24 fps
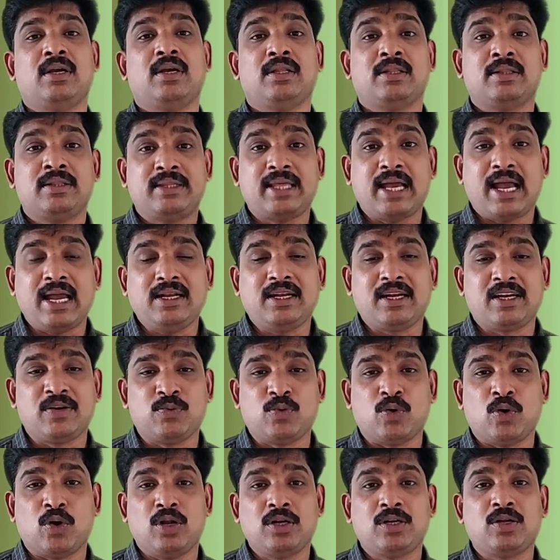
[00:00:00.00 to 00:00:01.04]
That
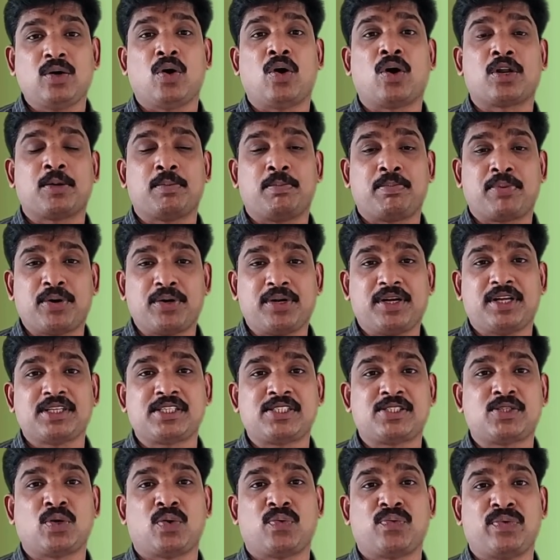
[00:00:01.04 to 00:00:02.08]
revolt or the
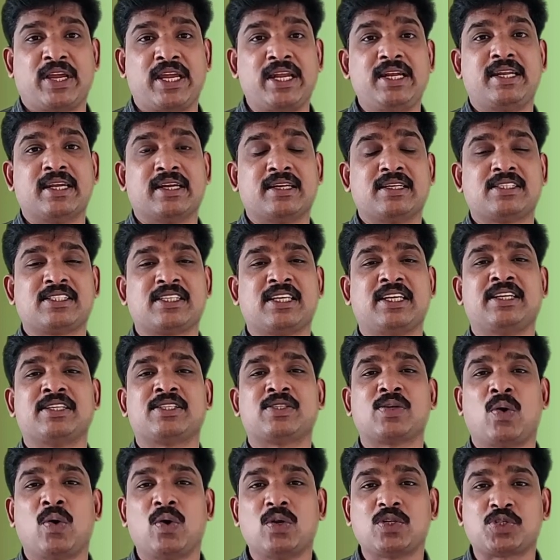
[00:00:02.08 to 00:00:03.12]
protest of Indians is
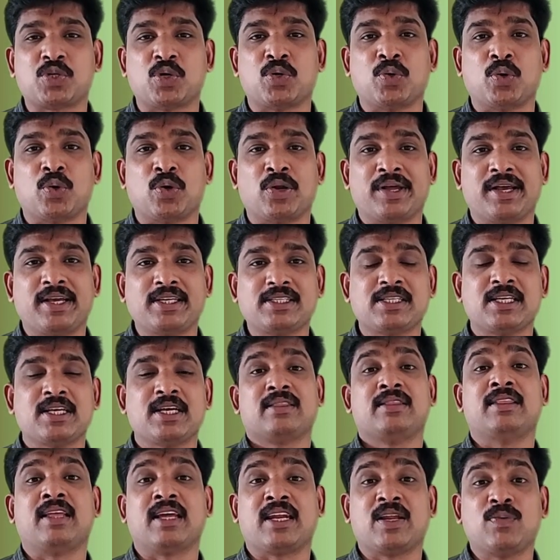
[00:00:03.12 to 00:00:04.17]
also known as
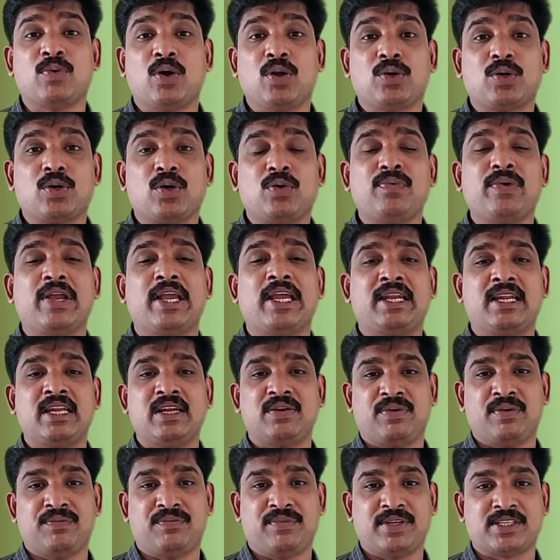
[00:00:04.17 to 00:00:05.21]
the Revolt of
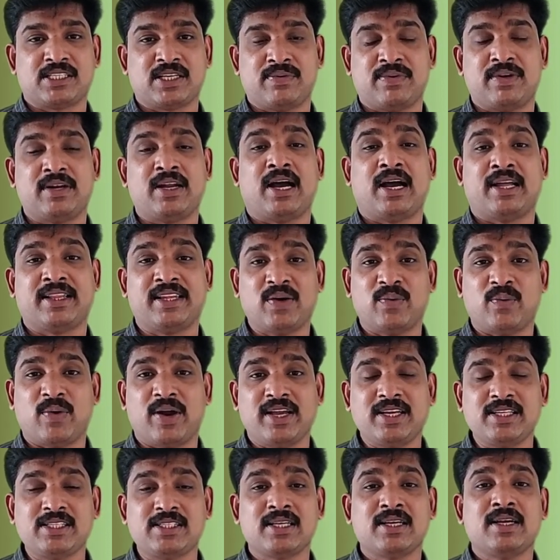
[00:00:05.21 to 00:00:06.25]
1857,
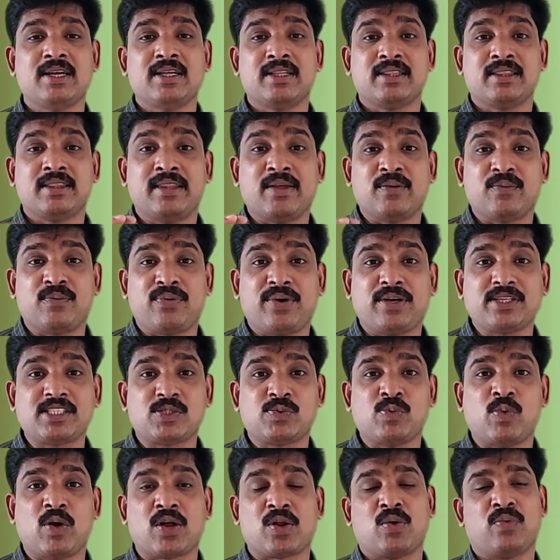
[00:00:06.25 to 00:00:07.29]
otherwise the First
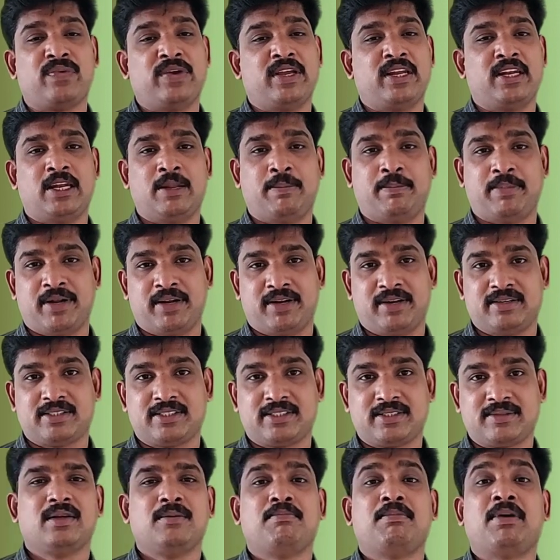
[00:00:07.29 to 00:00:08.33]
War of
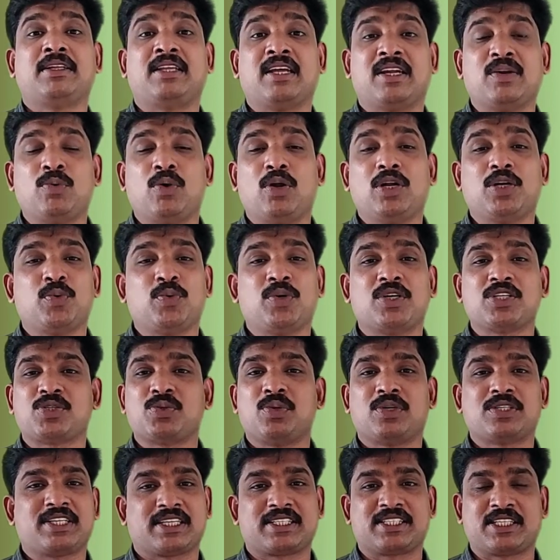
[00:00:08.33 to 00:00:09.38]
Independence. But the revolt was
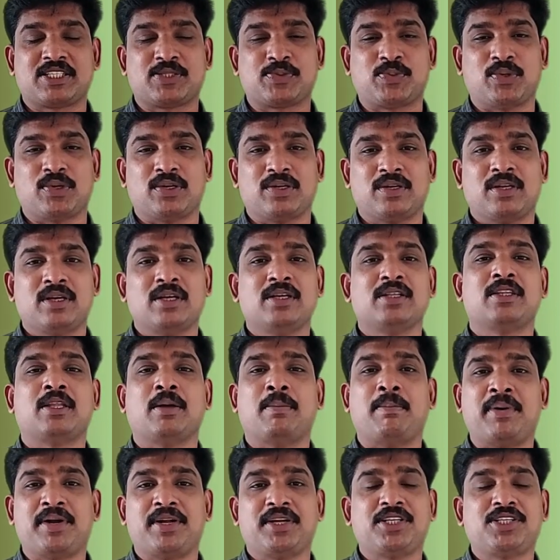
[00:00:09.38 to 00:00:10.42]
not successful. The
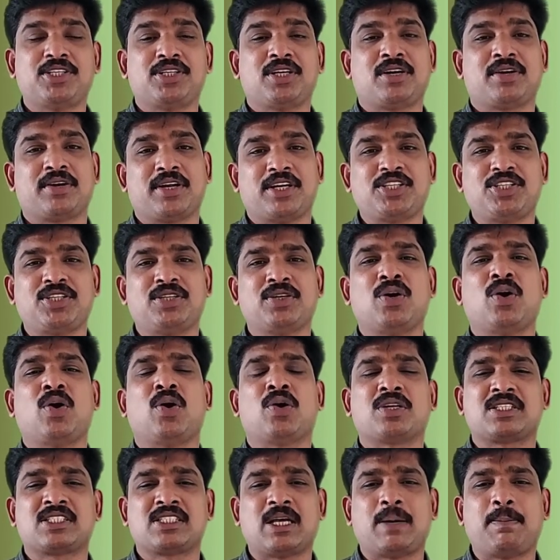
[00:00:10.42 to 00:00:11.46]
British crushed
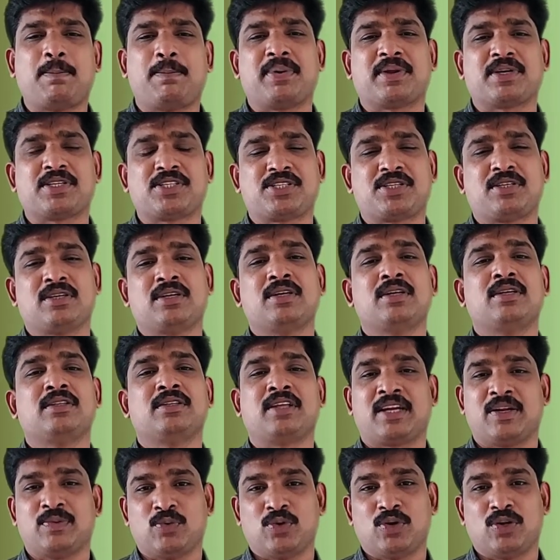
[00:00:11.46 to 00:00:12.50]
or suppressed the
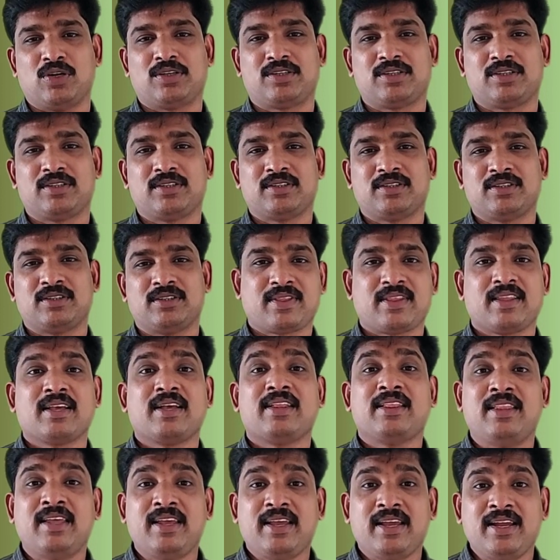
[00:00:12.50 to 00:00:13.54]
revolt.
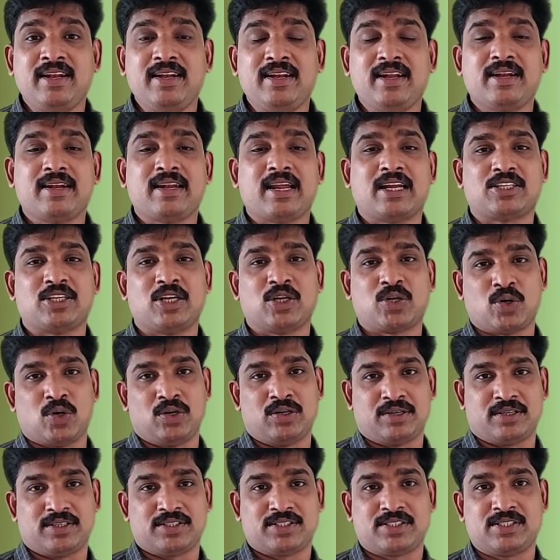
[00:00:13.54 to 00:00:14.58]
The Indian National
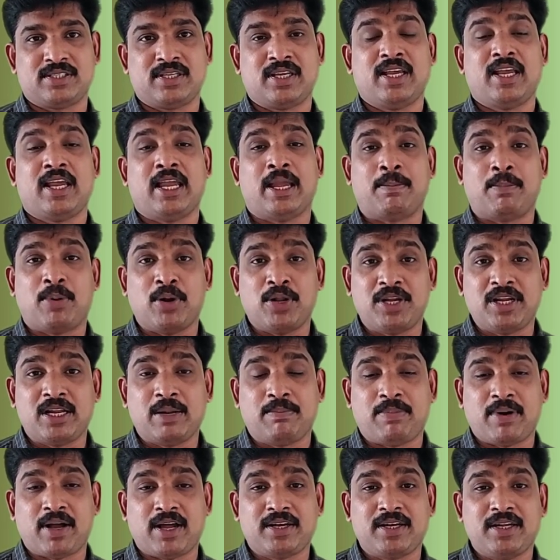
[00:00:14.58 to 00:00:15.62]
Congress, a political
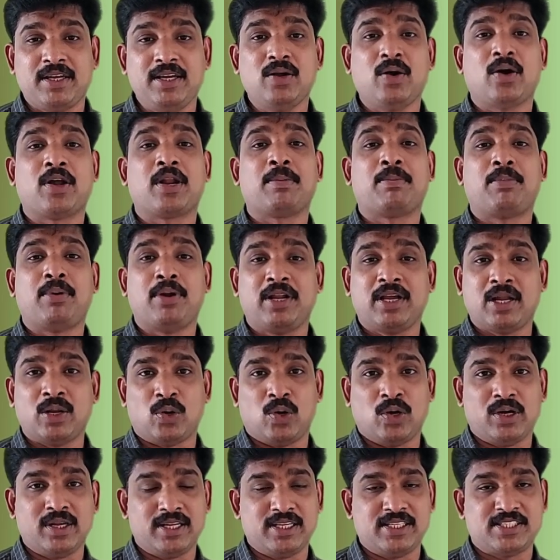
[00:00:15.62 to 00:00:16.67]
party or a political
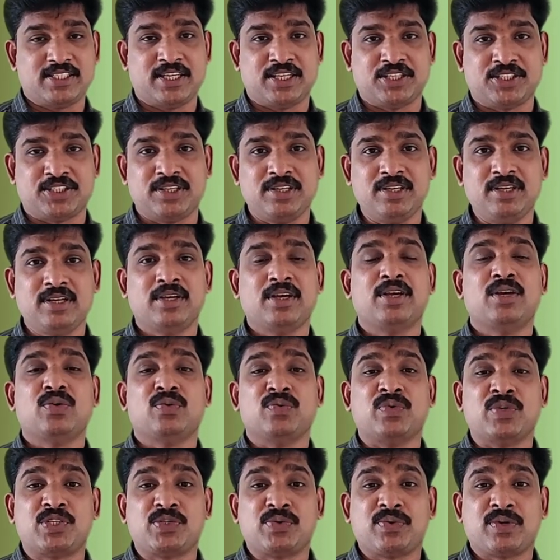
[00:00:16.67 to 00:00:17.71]
organization
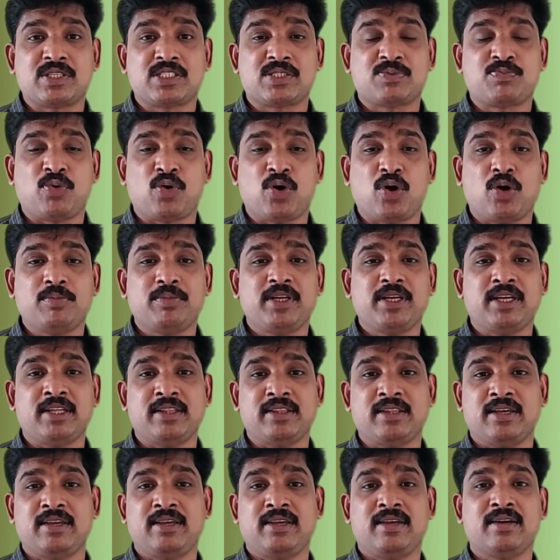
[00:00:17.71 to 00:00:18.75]
which was formed in
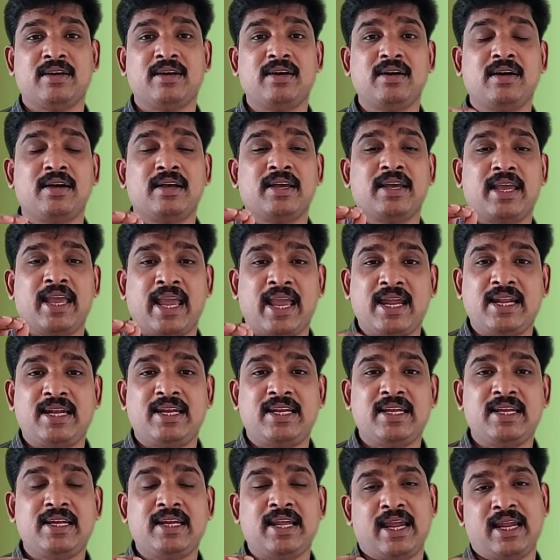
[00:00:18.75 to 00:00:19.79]
the year
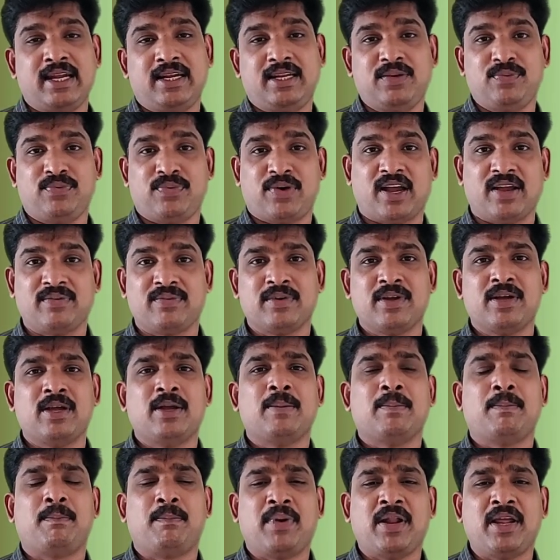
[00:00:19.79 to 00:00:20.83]
1885,
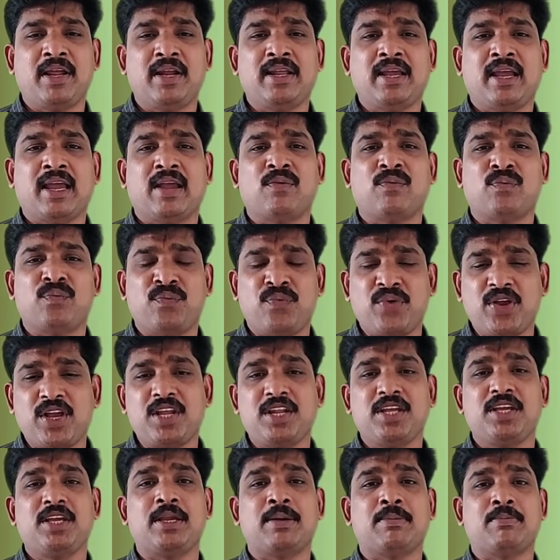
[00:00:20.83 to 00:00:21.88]
played a
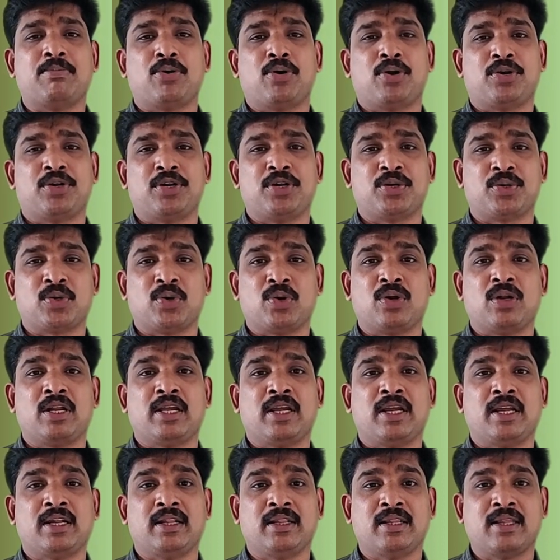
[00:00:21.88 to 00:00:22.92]
very important role
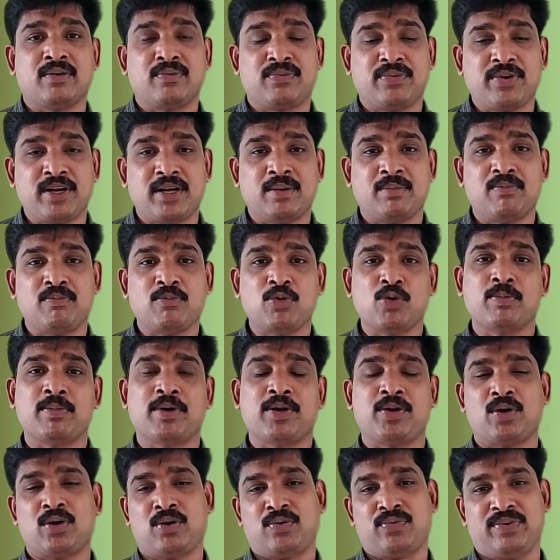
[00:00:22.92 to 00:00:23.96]
in the freedom
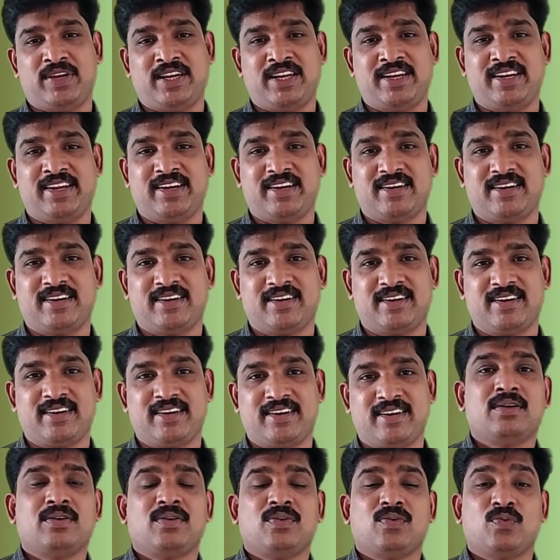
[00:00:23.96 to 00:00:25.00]
movement of India.
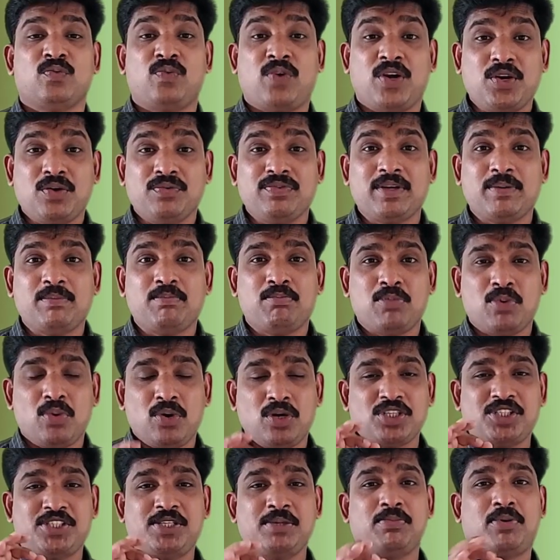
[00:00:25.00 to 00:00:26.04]
One of the
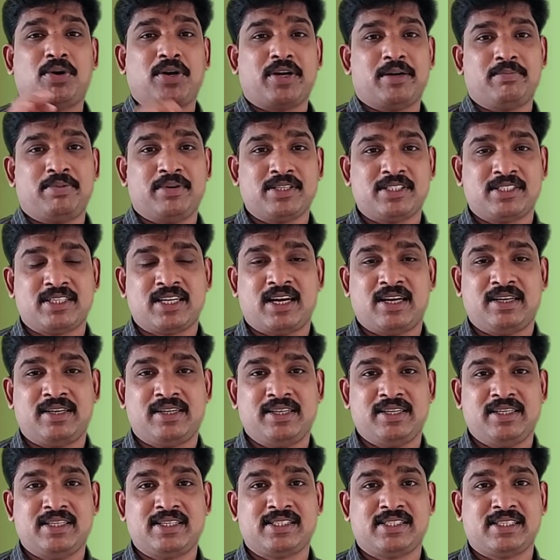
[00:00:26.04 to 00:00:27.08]
most important
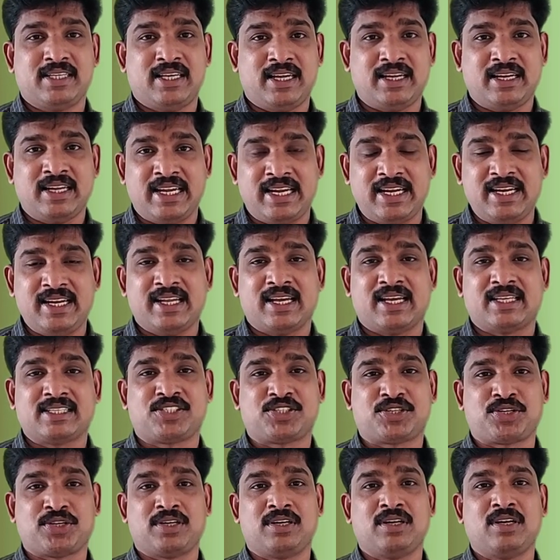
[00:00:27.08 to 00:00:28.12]
personalities in India's
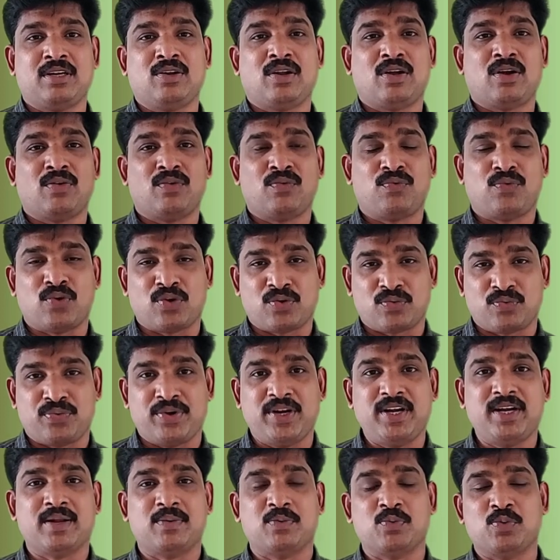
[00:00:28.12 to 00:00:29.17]
struggle for
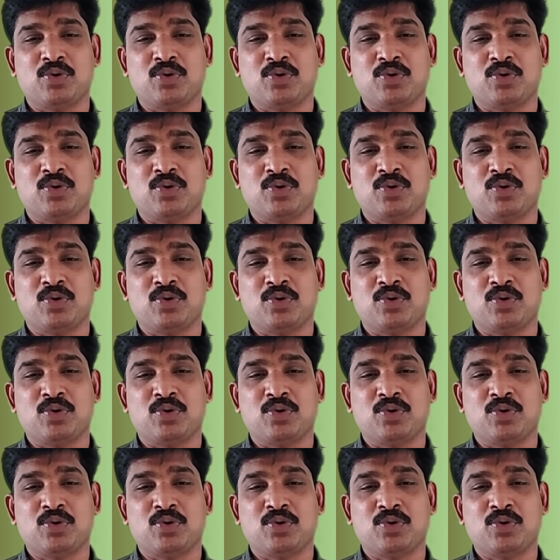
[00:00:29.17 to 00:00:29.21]
freedom